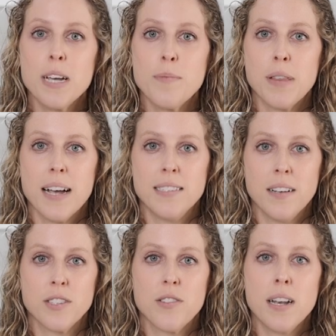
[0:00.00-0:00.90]
reapply
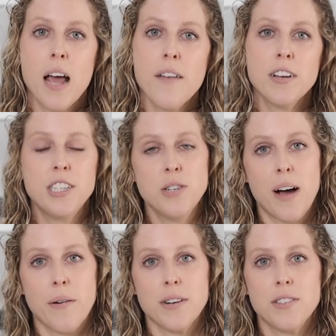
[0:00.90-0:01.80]
sunscreen every
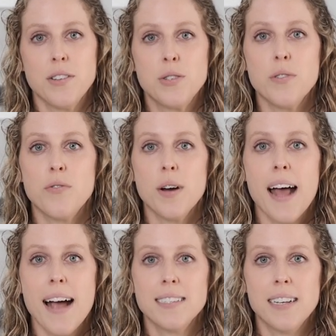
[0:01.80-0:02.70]
two hours to
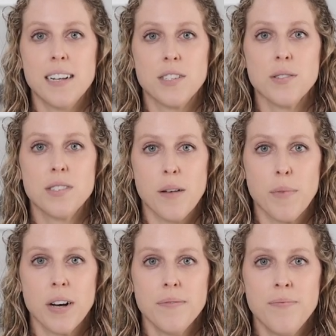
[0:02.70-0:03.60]
avoid accidental
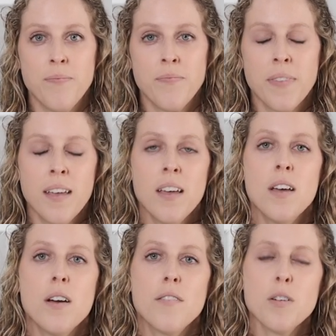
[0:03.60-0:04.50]
sunburn.
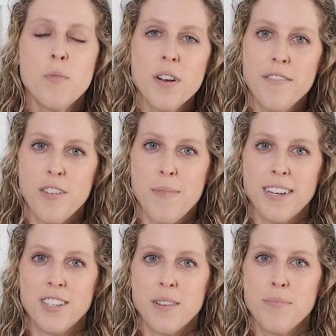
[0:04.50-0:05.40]
For more
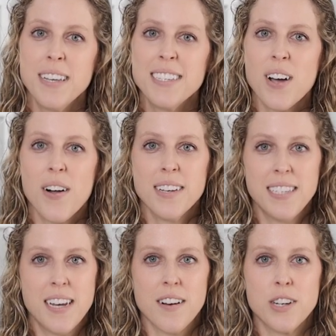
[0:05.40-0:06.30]
information, please call
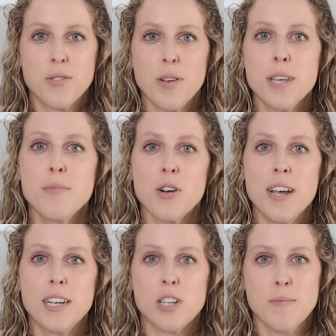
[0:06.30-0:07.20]
us here at Trillium
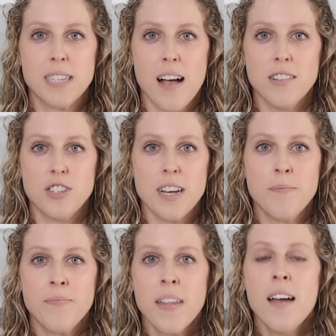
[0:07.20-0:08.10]
Creek
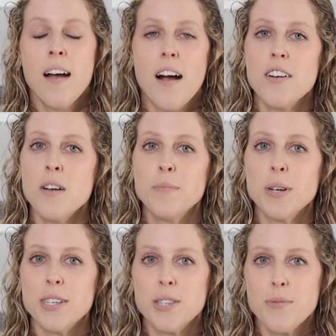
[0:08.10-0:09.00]
Dermatology. Our
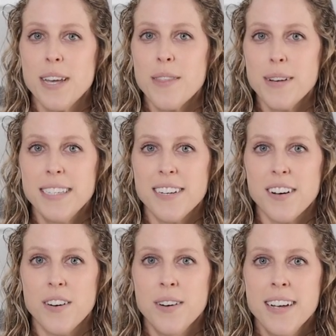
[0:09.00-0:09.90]
number is
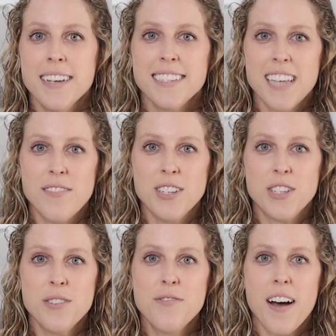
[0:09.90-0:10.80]
330
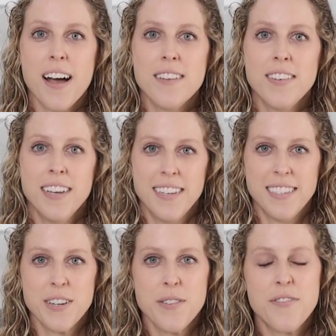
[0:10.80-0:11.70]
725
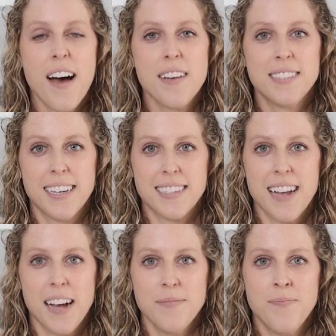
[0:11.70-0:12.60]

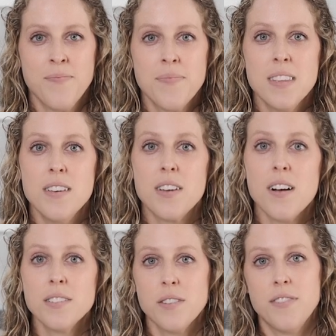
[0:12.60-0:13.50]
0569. You
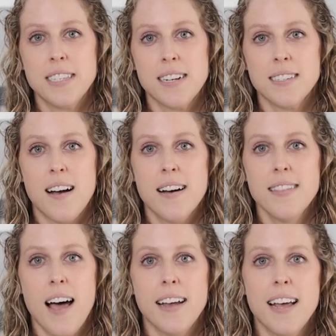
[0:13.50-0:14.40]
can also visit us
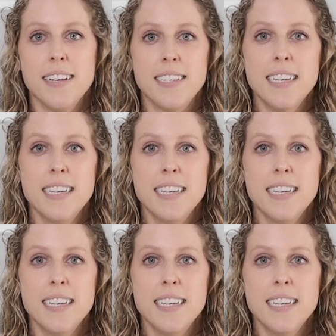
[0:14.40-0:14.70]
online at